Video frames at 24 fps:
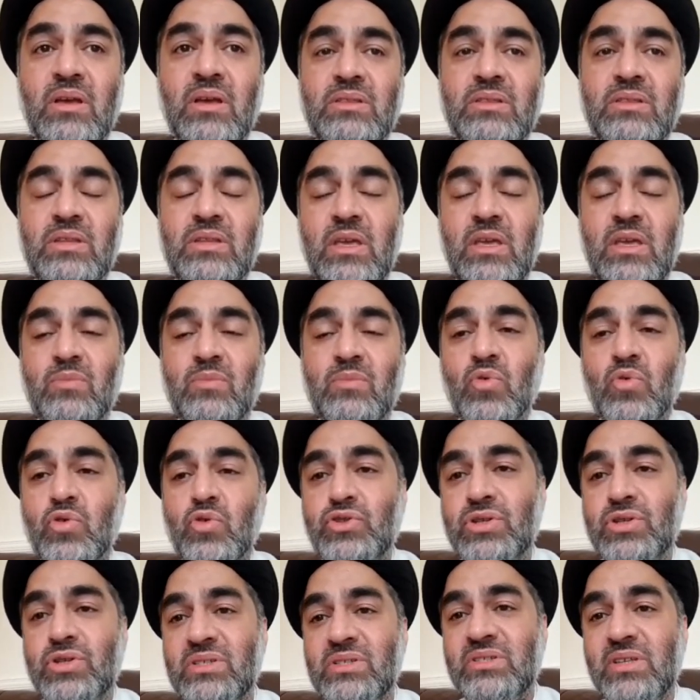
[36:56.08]
the
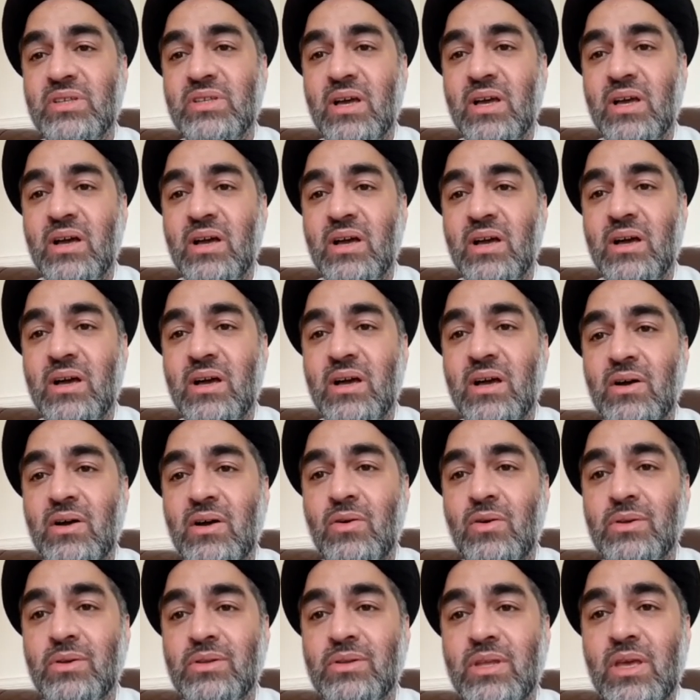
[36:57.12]
emotions are
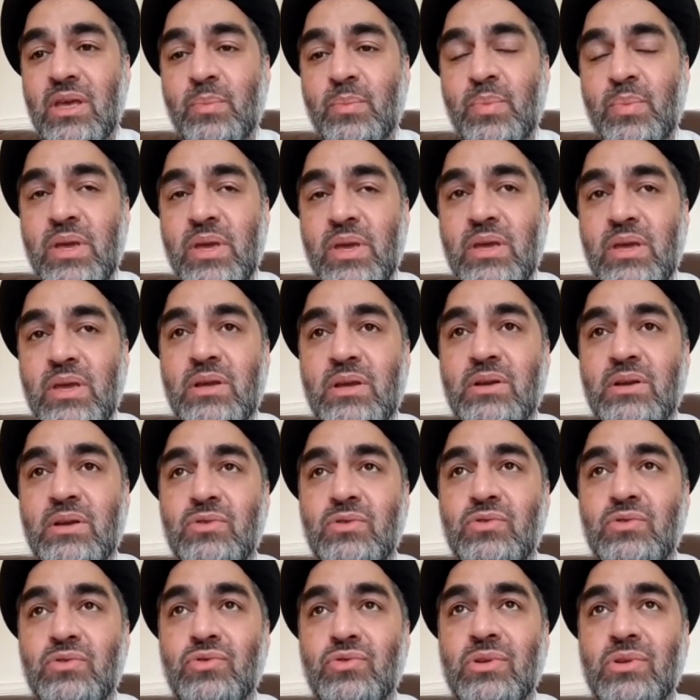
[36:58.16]
on their peak
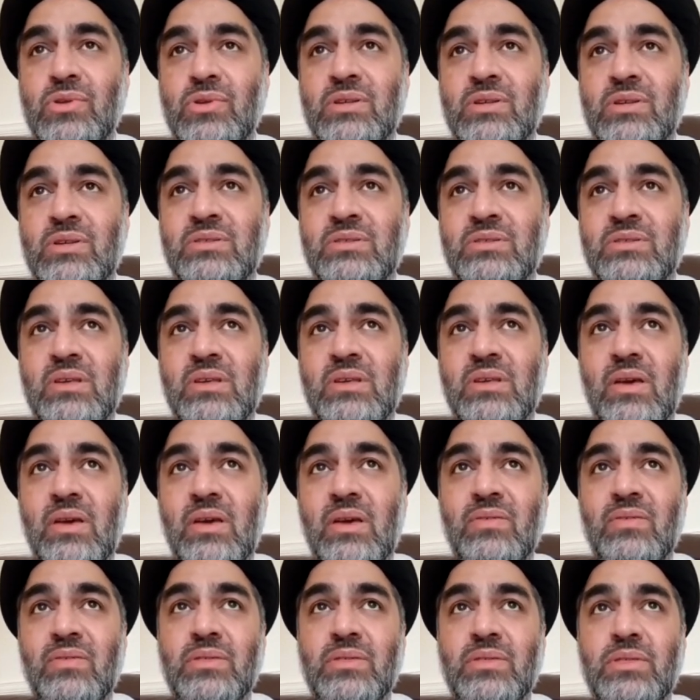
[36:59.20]
during
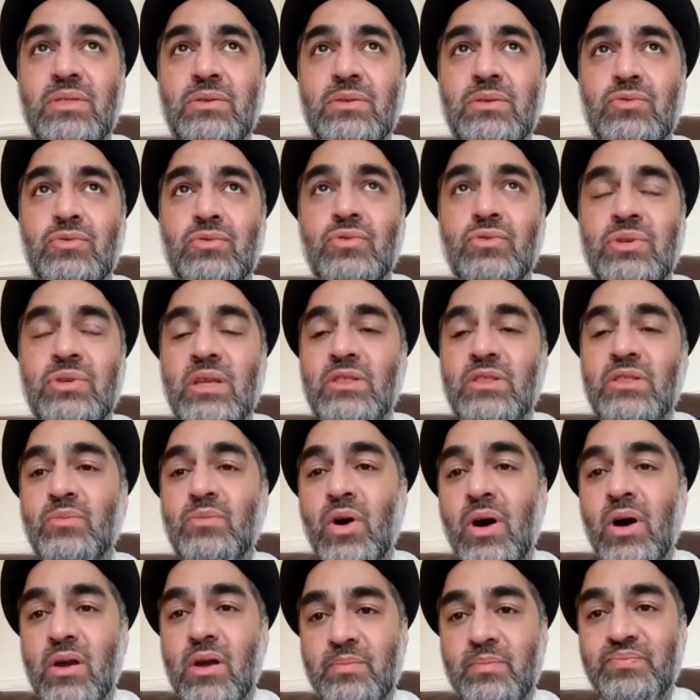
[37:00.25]
7th to 10th
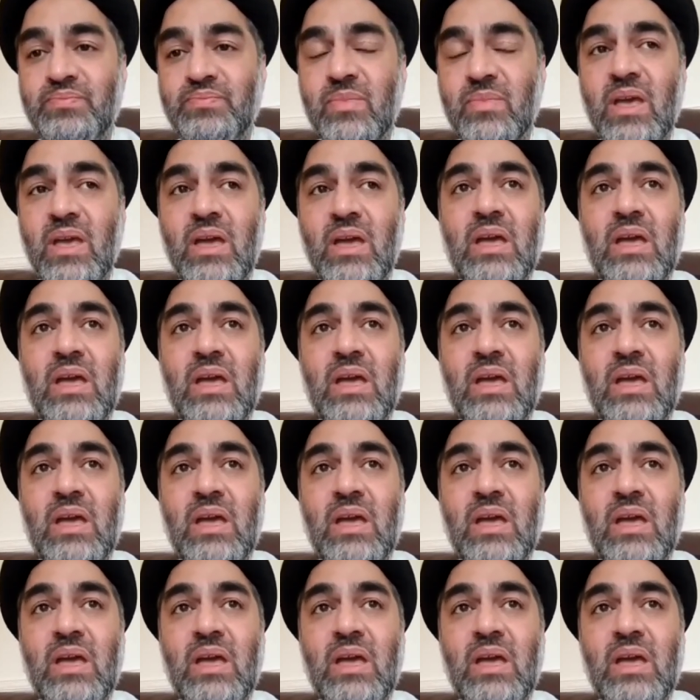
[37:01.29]
Muharram.